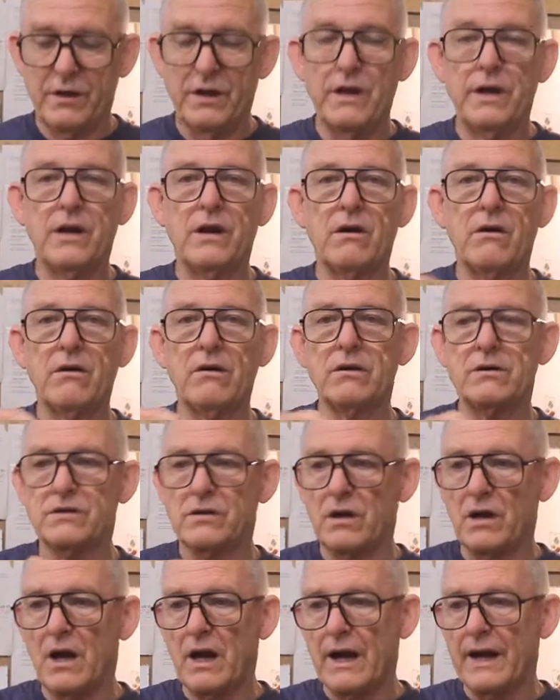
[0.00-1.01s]
and it looks
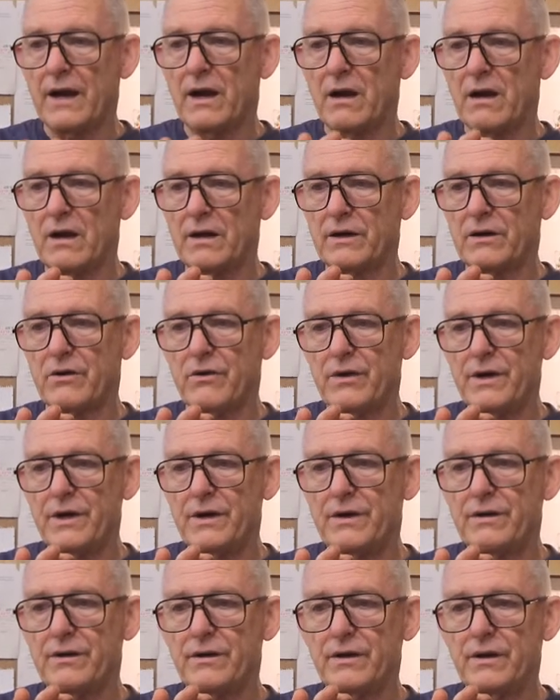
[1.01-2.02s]
like concrete